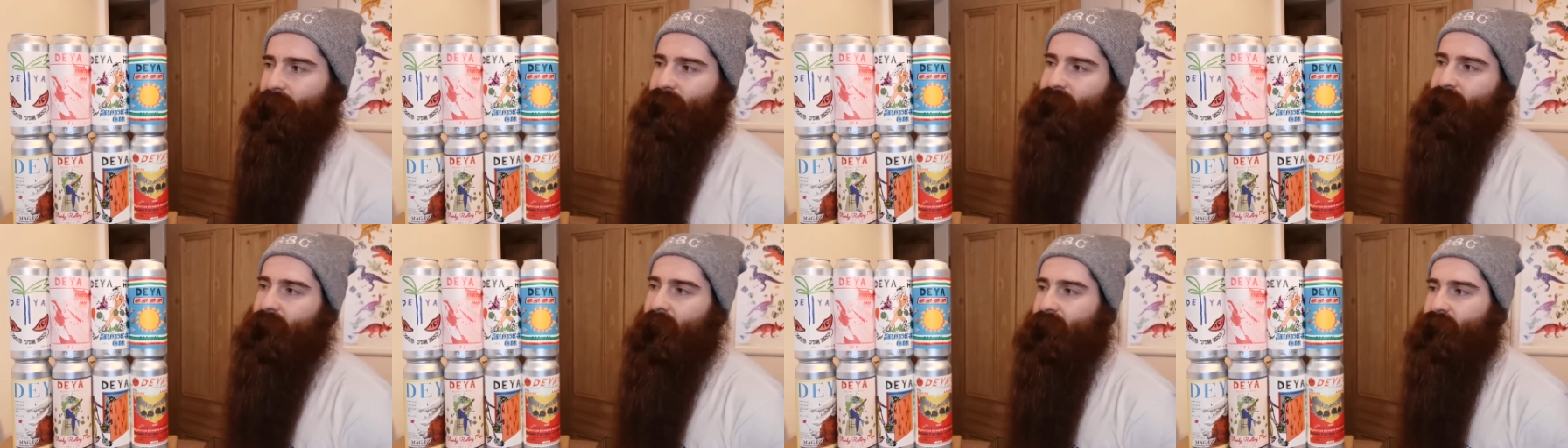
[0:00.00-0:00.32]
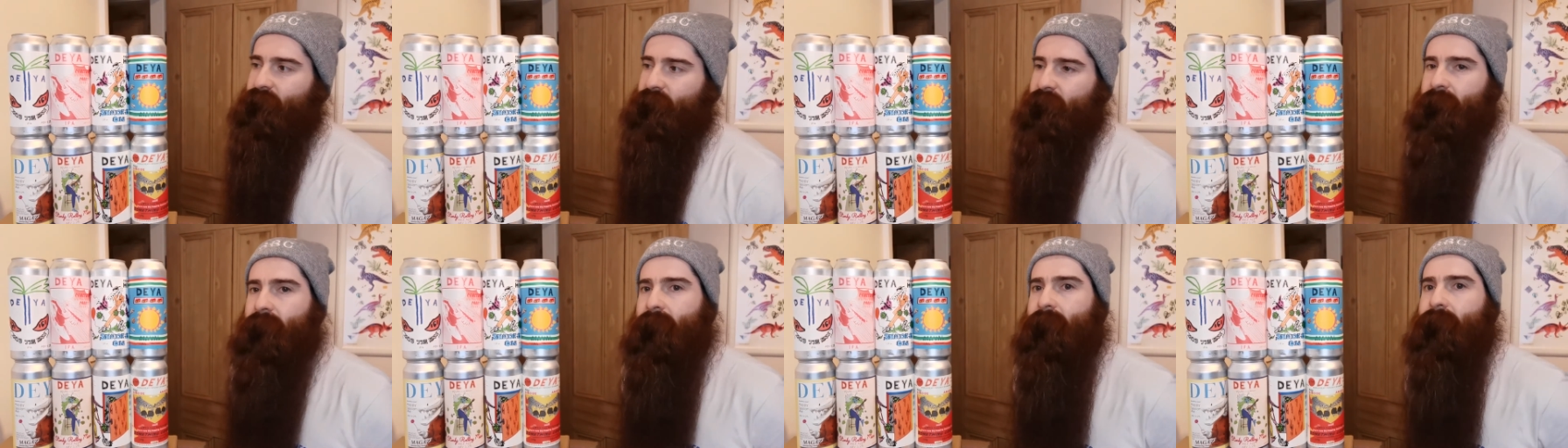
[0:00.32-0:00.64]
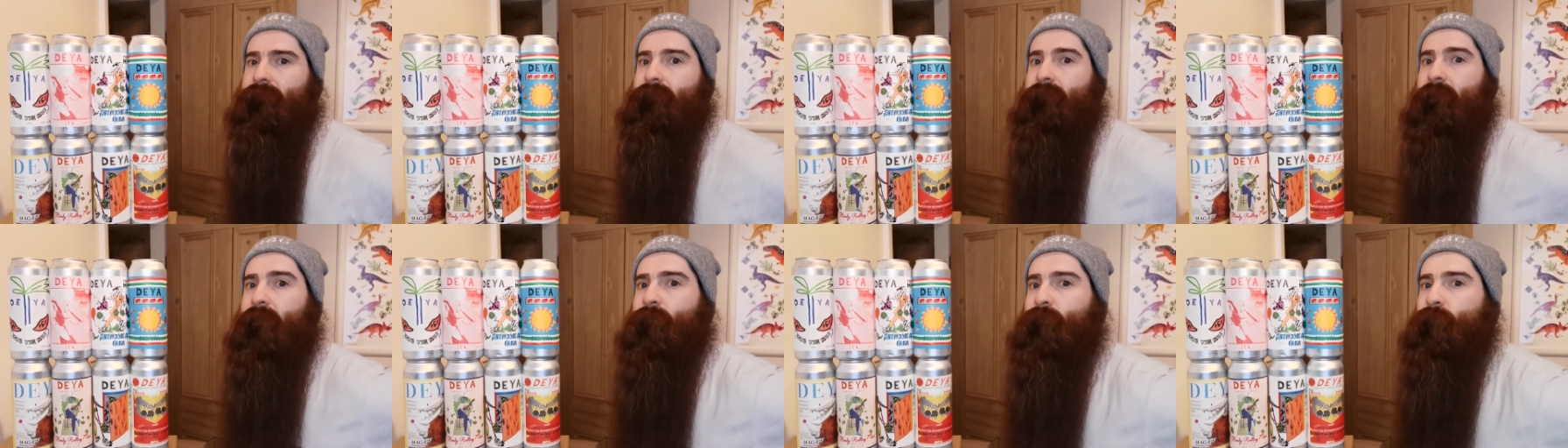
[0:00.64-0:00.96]
end up starting drinking
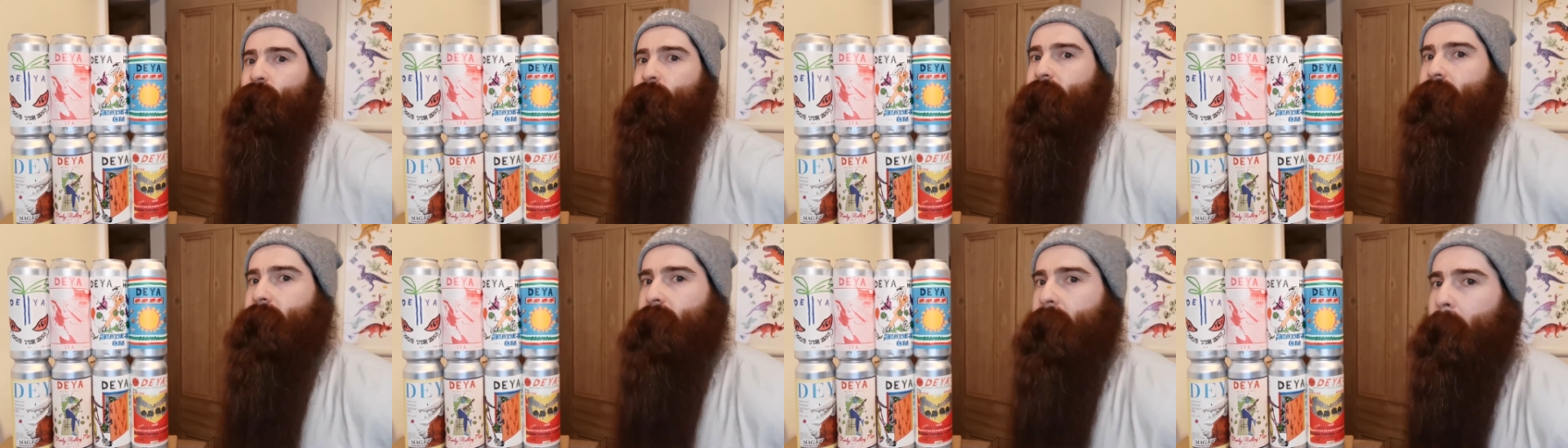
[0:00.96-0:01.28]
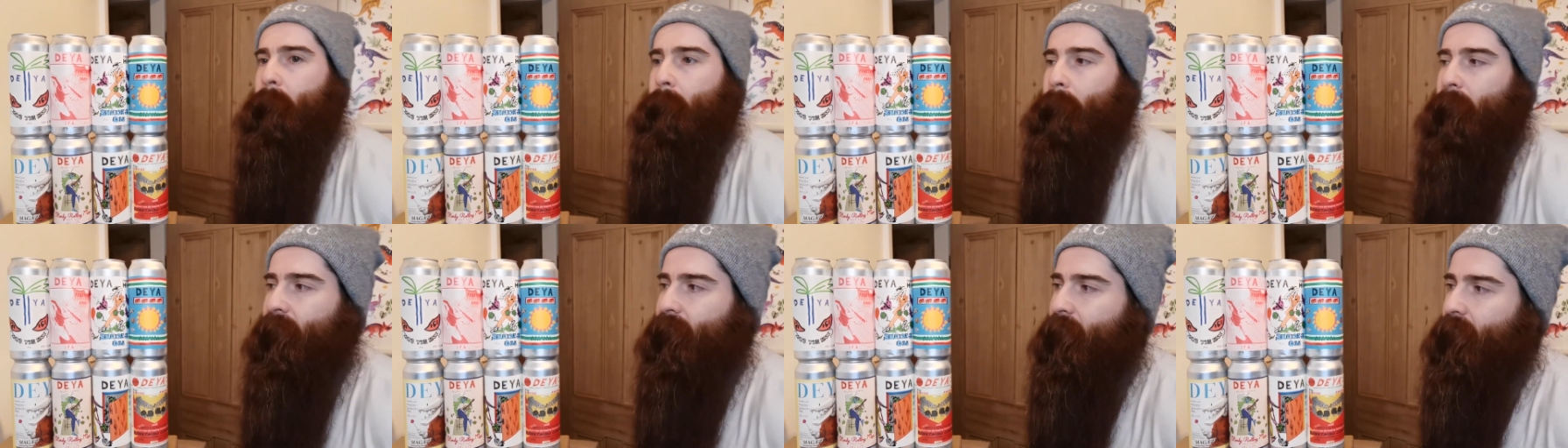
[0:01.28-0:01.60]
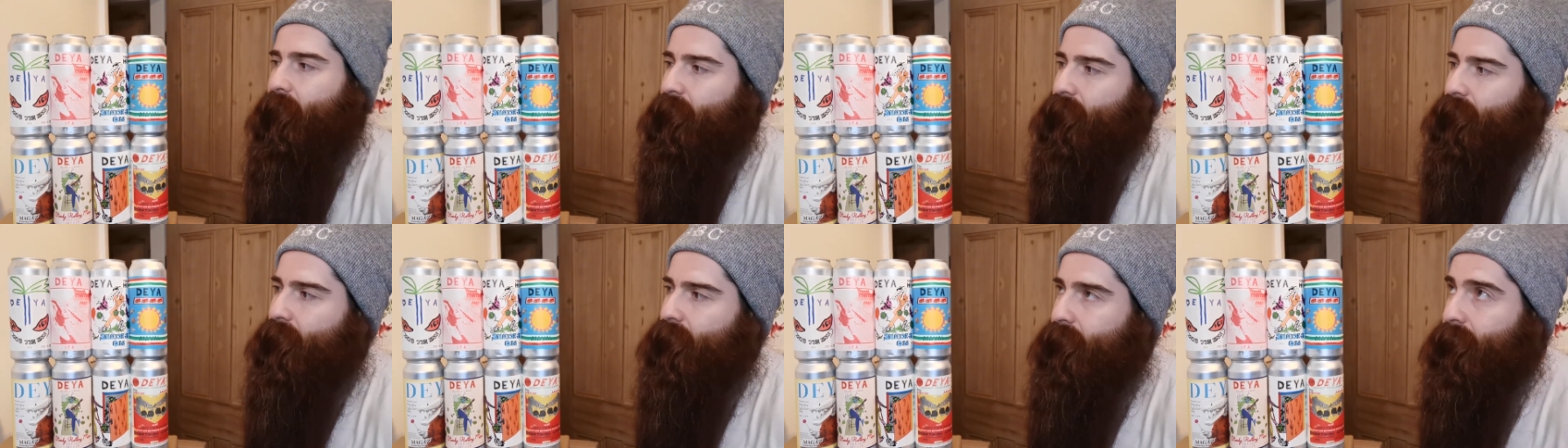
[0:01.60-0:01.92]
these next week, and
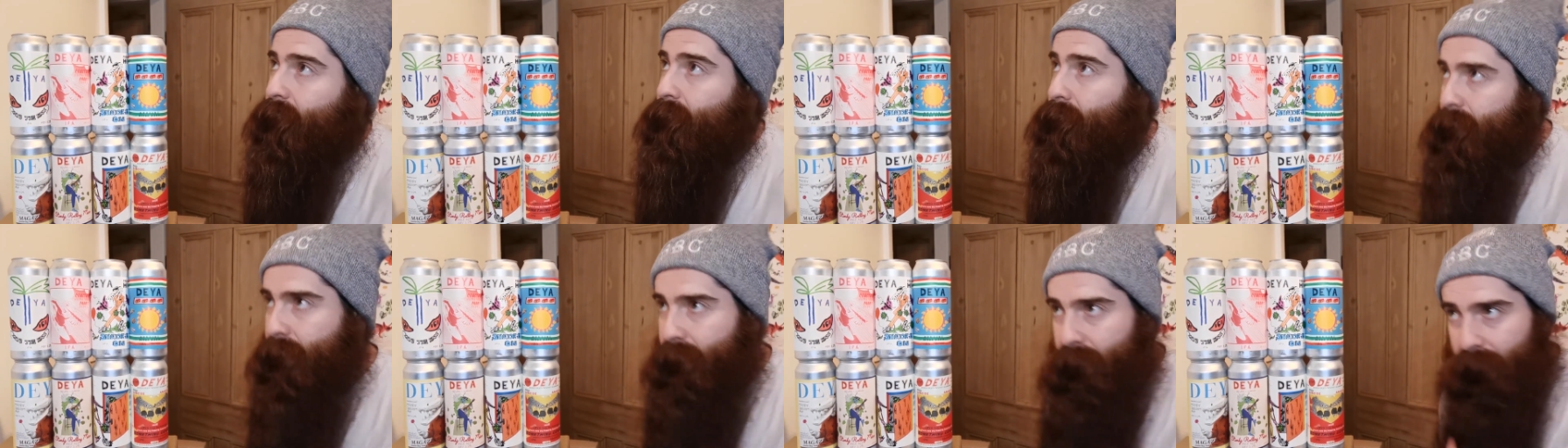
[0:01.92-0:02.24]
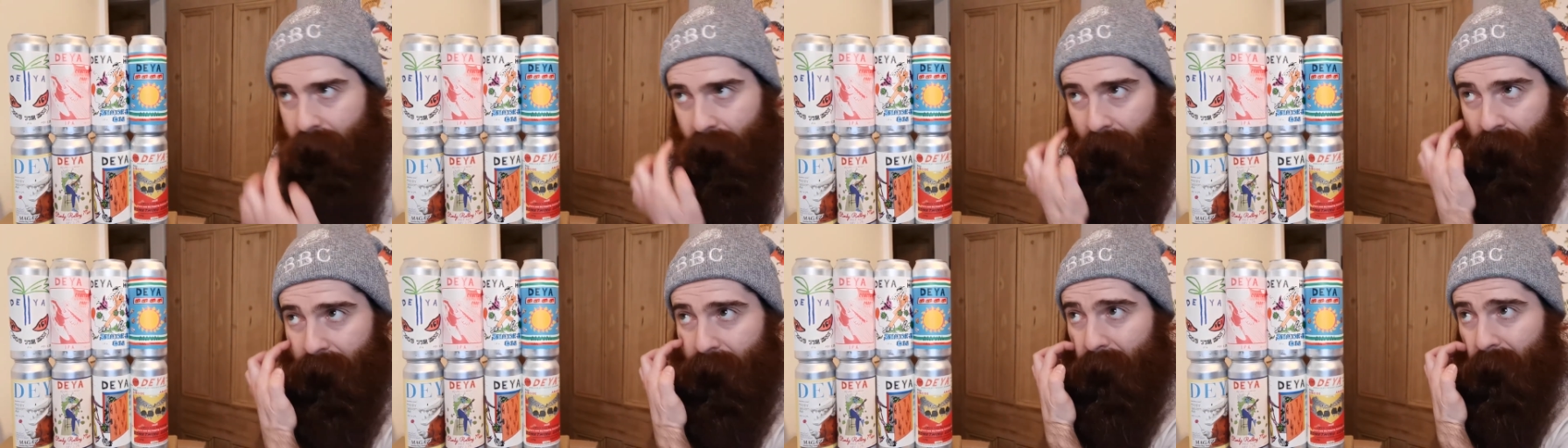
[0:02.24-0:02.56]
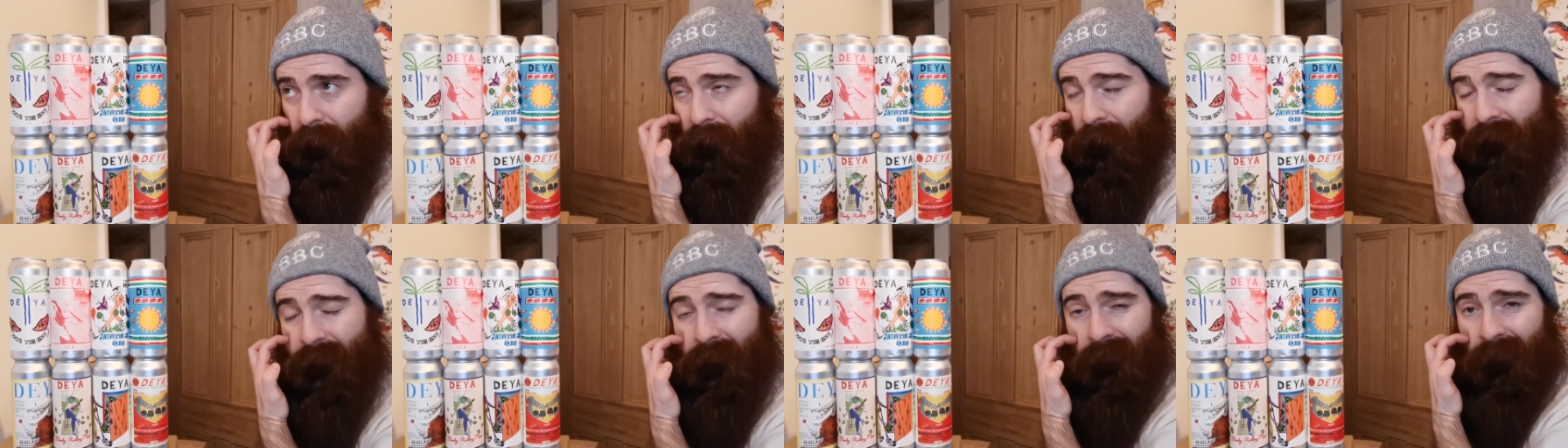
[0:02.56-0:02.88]
then
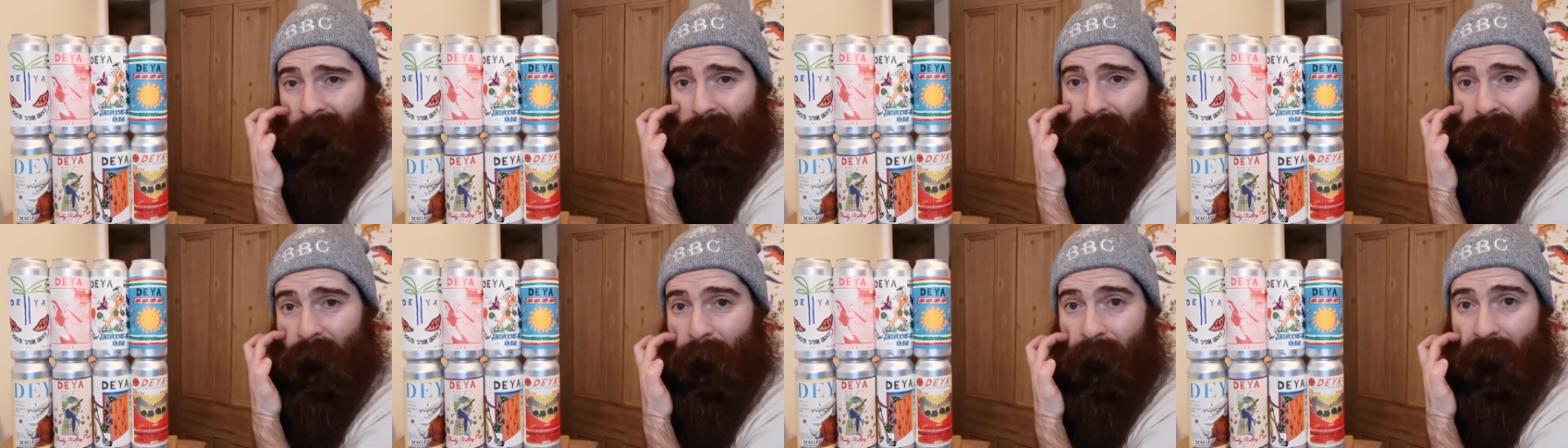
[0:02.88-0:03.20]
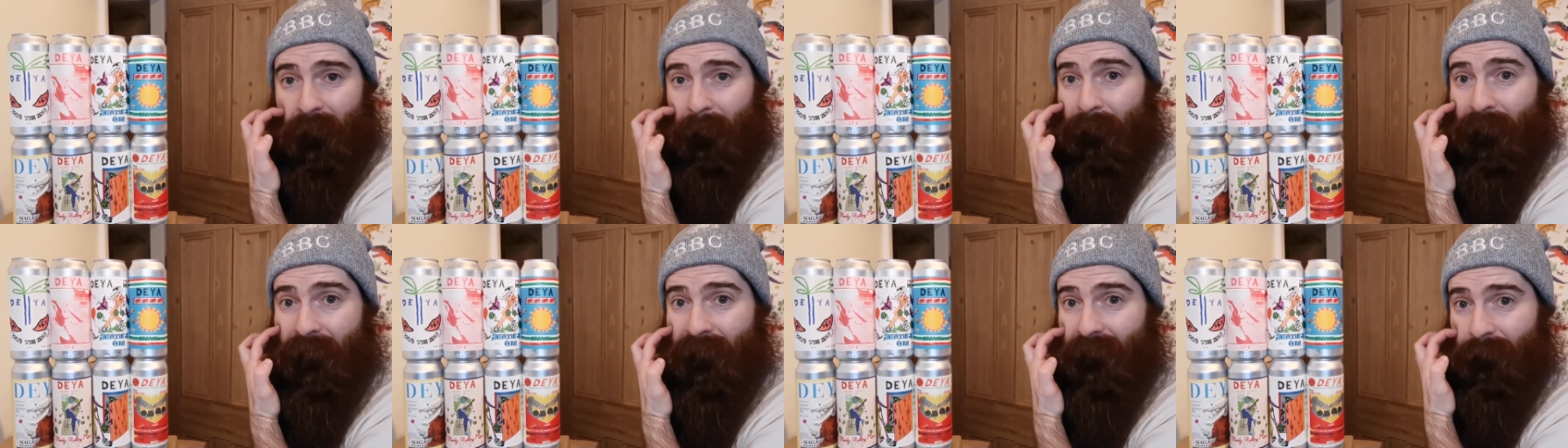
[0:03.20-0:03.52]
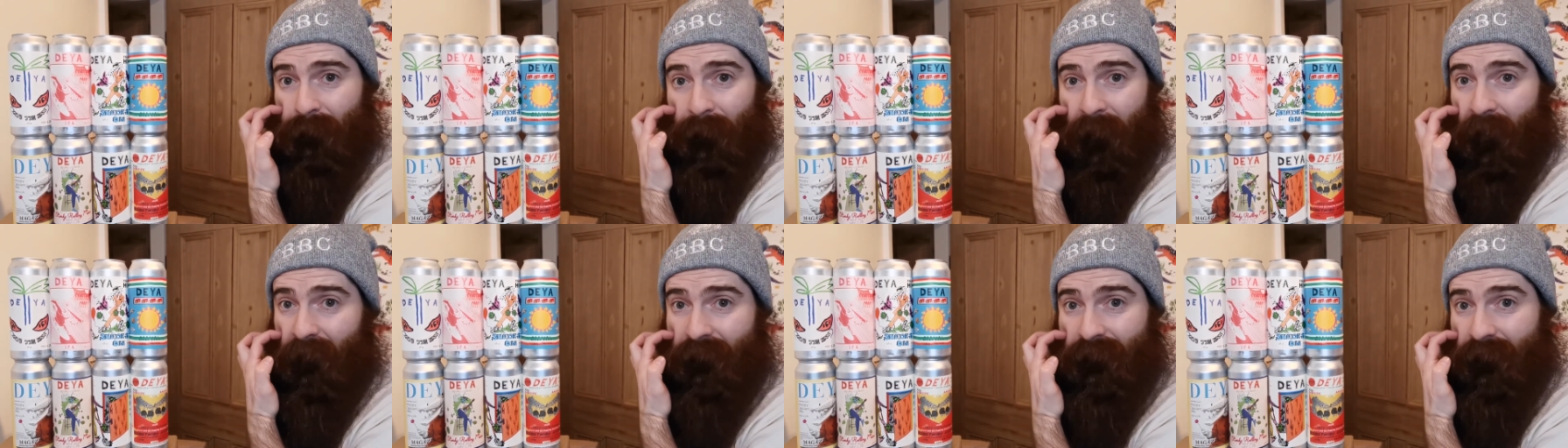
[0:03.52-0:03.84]
uh, probably like
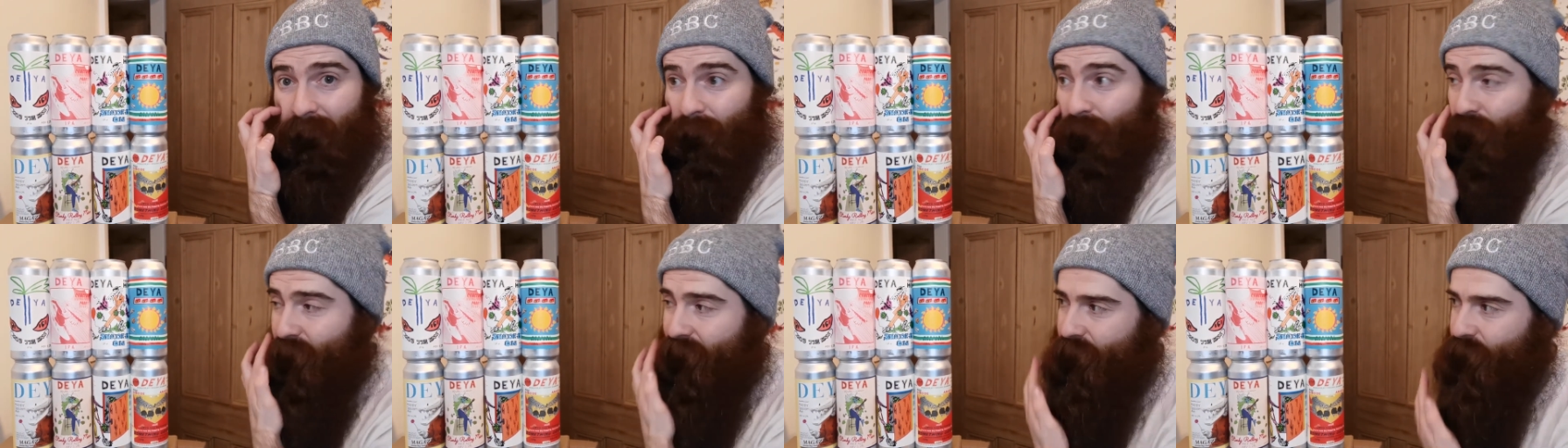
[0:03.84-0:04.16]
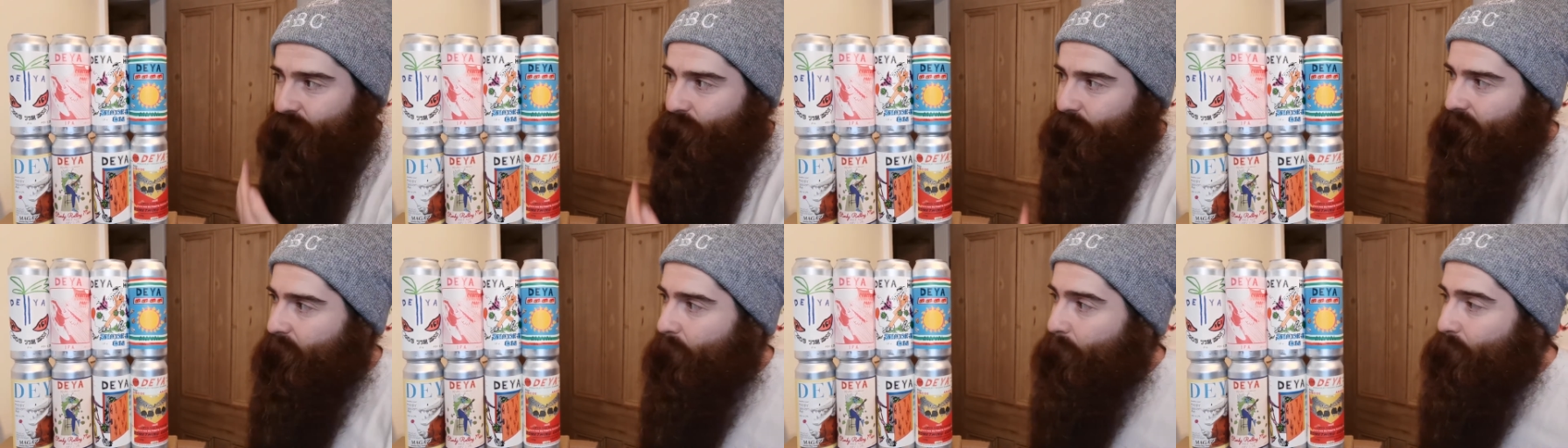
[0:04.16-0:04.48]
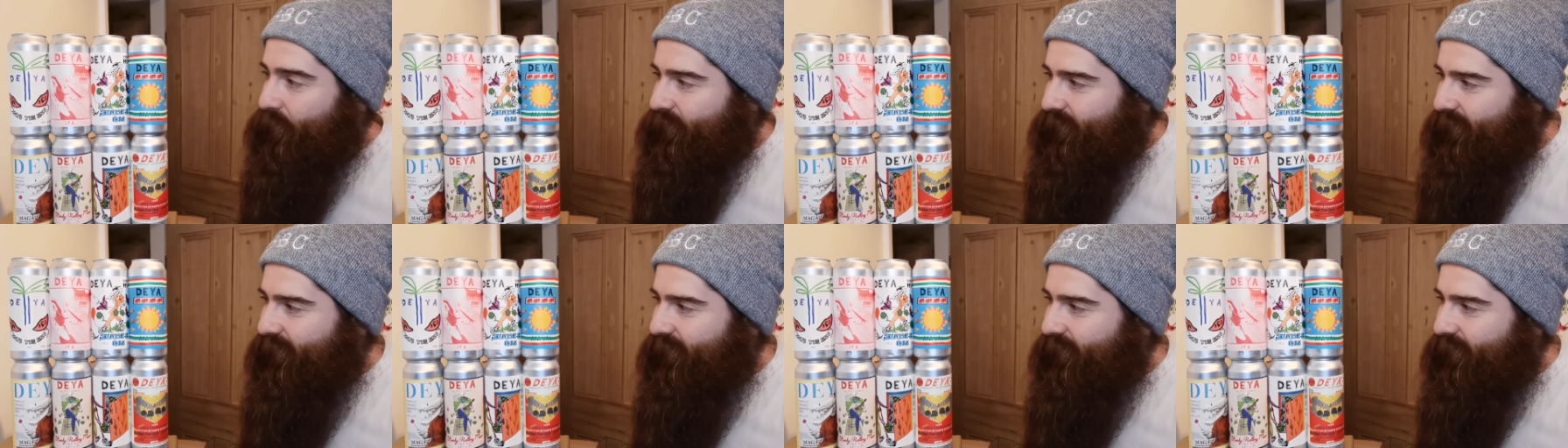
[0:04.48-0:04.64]
May, March time will end up coming out.